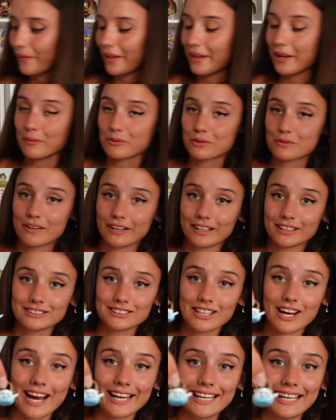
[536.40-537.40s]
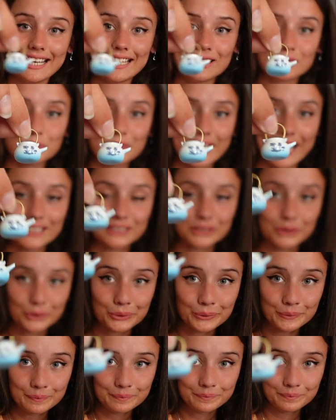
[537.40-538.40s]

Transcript: It comes with like a tiny little kettle.